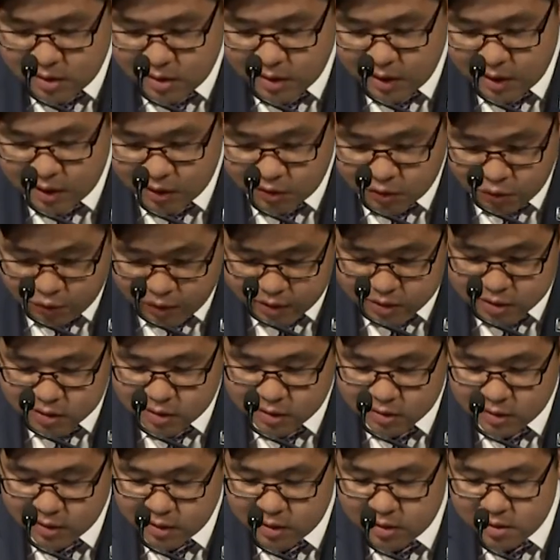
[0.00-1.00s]
And
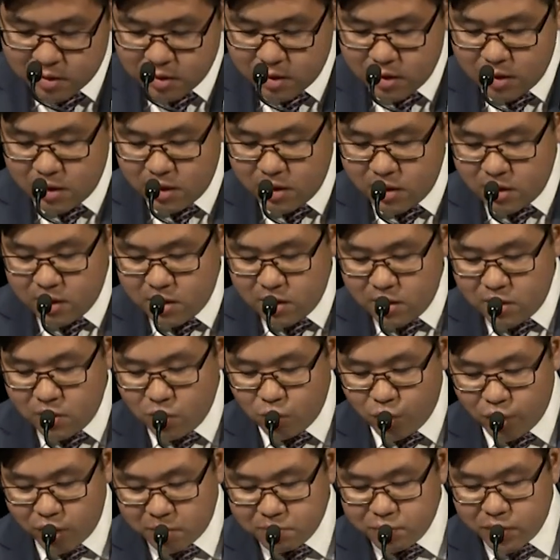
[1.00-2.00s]
increasingly,
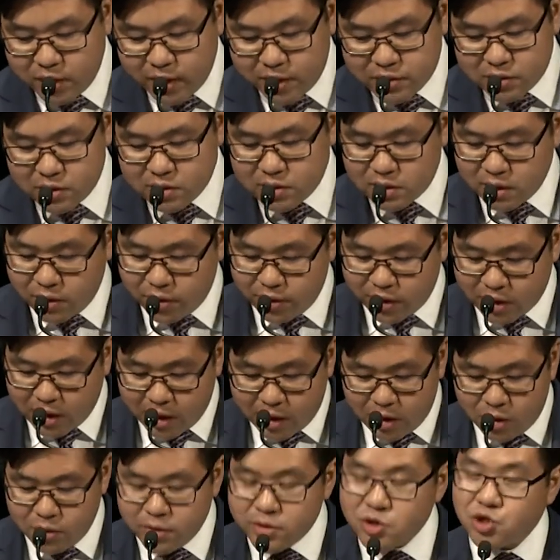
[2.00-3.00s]
workplaces are
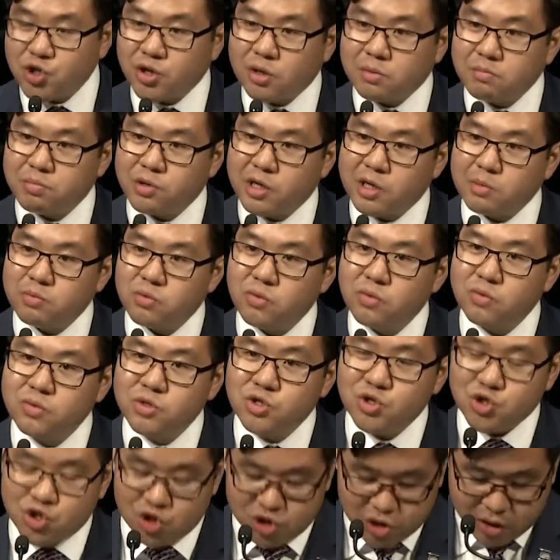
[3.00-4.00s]
encouraging people
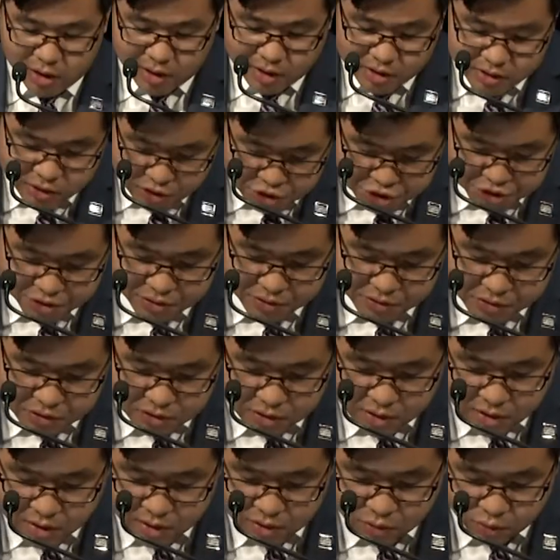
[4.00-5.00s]
to share dishes
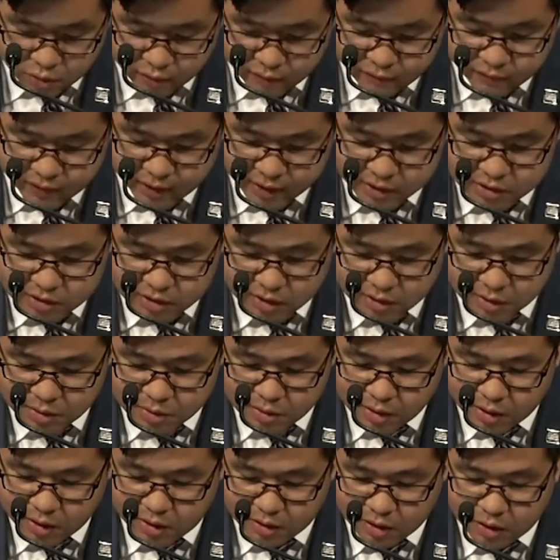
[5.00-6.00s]
reflecting
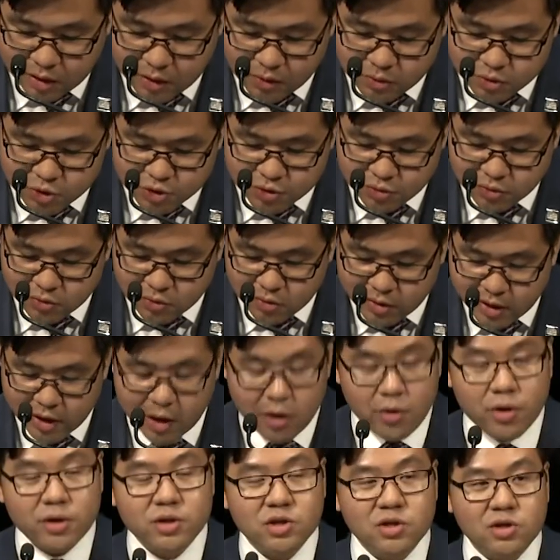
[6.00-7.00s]
their cultural
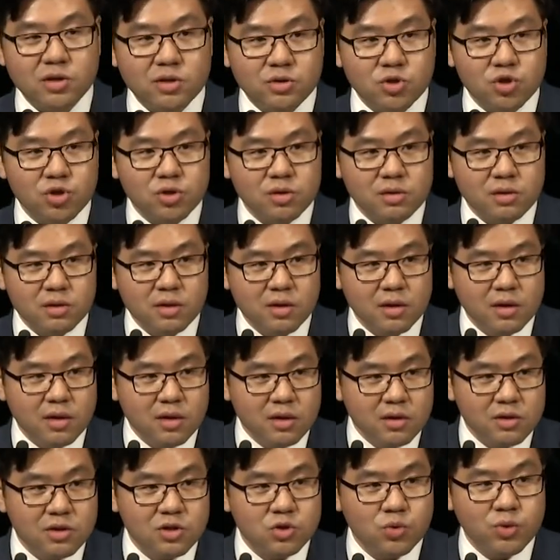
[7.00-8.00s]
heritage,
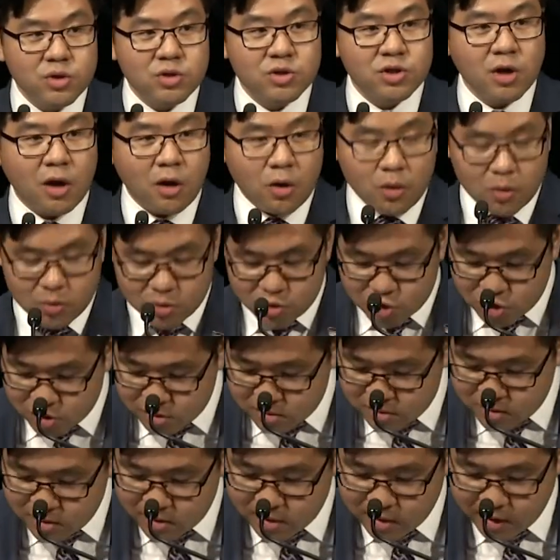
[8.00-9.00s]
to indulge,
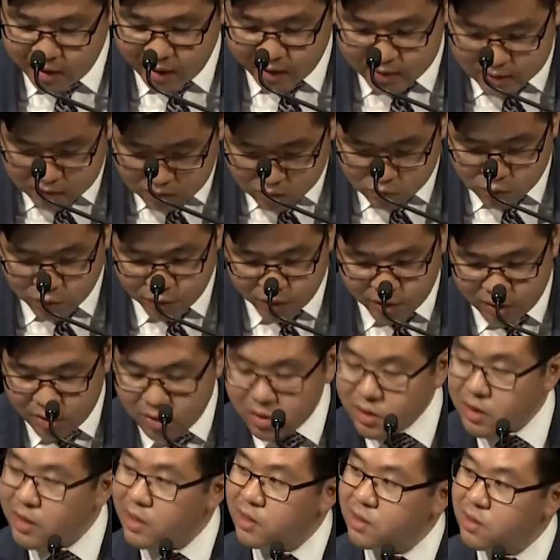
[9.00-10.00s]
as it
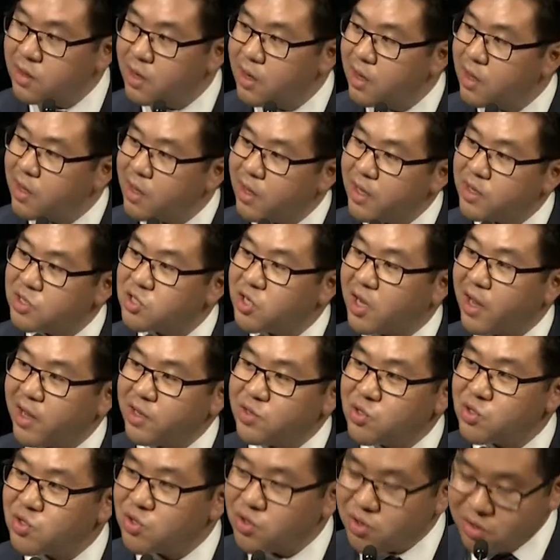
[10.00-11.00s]
were, in a
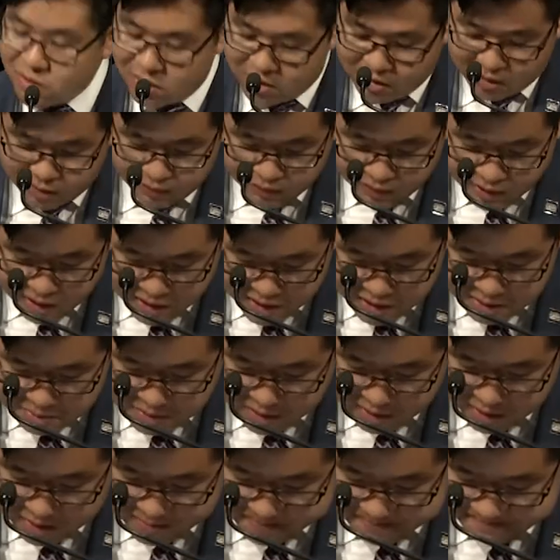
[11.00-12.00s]
taste of
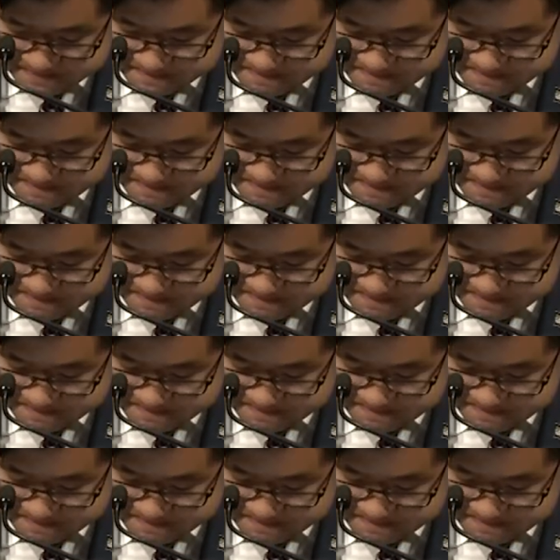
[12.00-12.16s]
harmony.